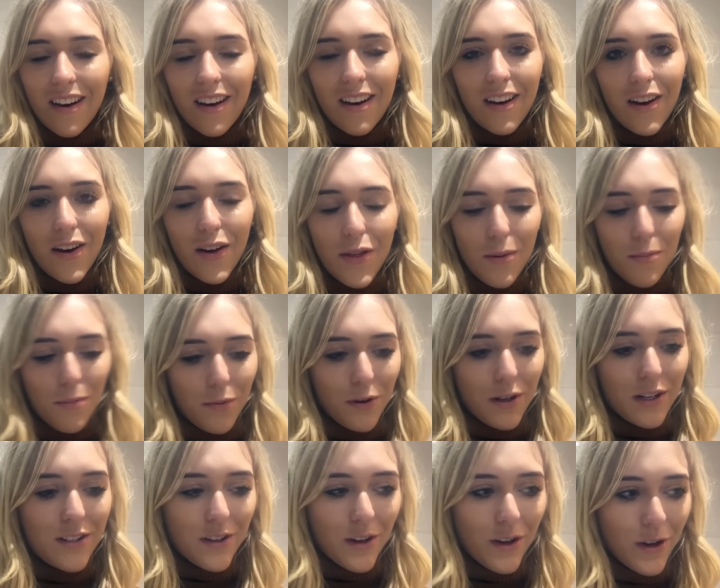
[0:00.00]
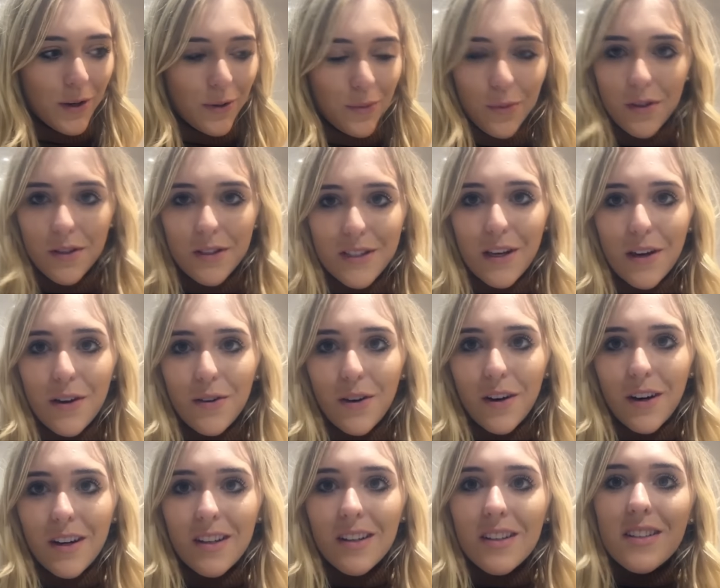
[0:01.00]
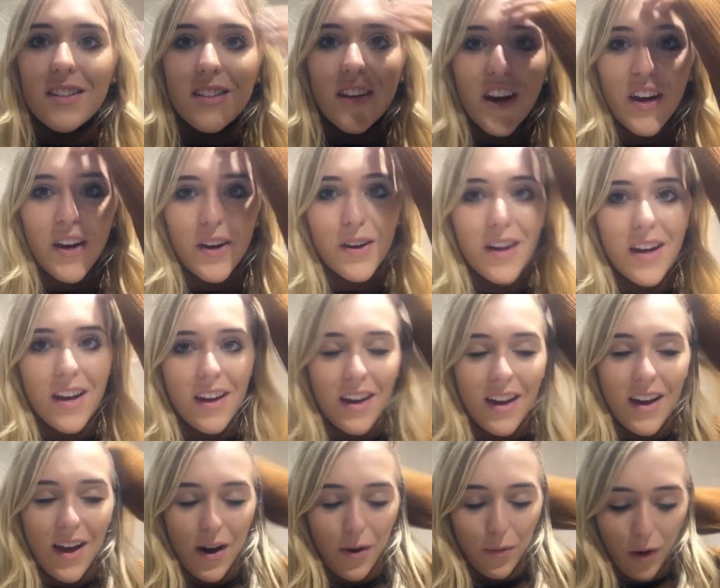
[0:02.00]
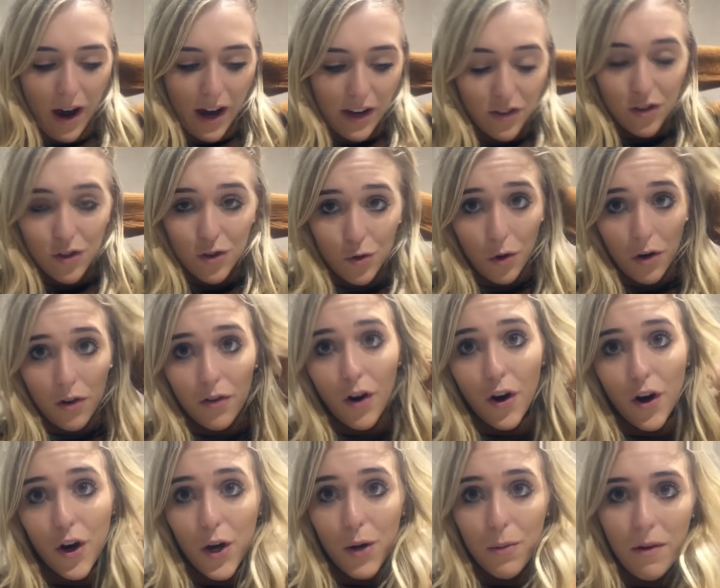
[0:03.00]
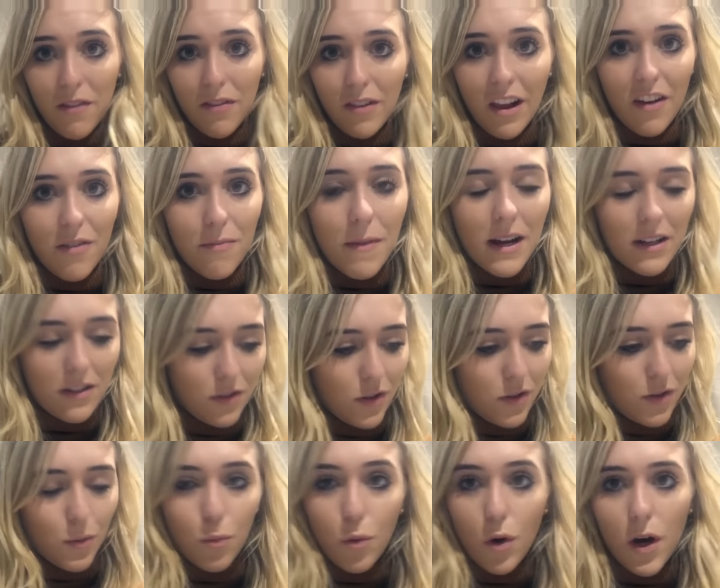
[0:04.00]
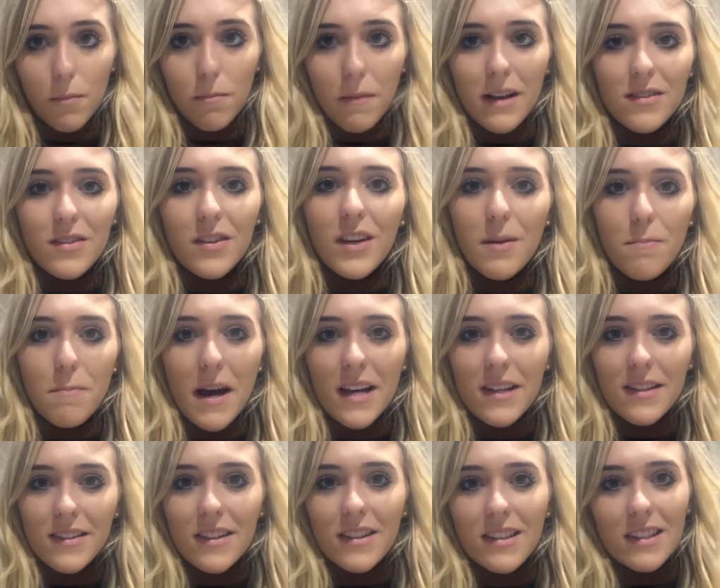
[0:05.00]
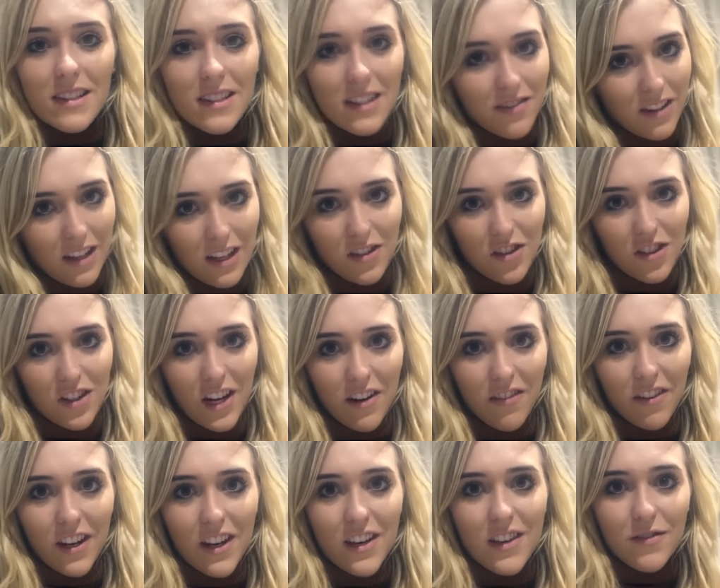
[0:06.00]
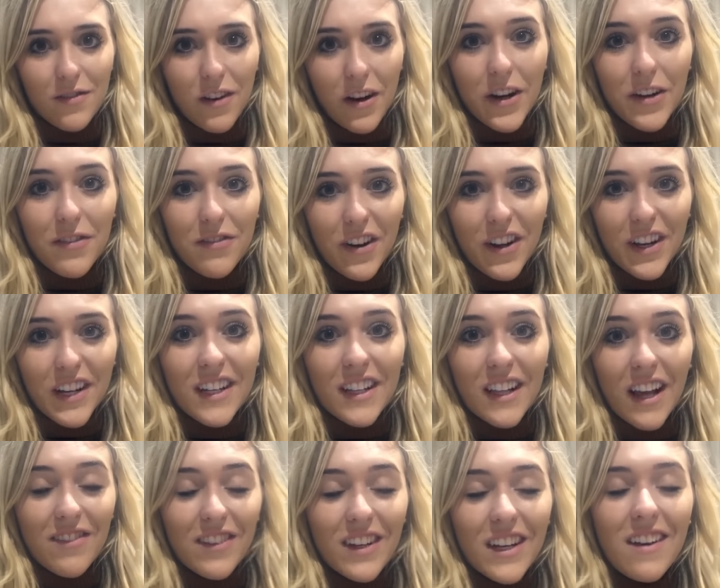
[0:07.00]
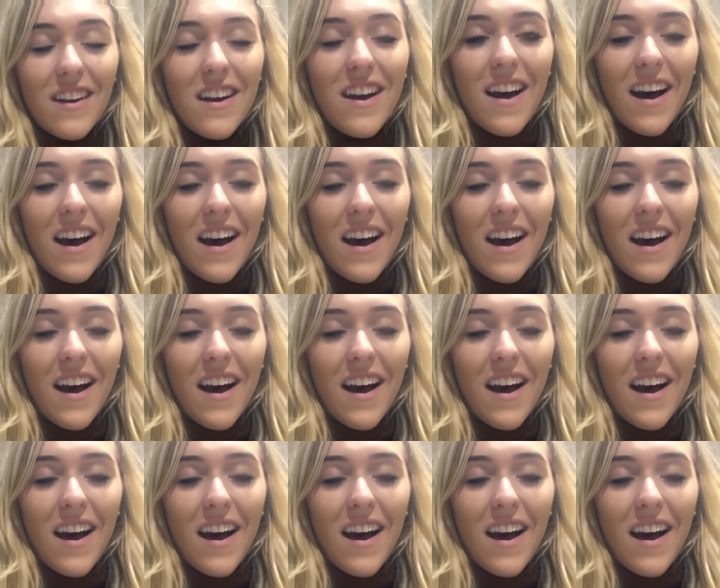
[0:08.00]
Oh, the burrito was so good. So I just drove home. I've left Matt to do some work. Matt's doing a master's in civil engineering. He's very, very clever,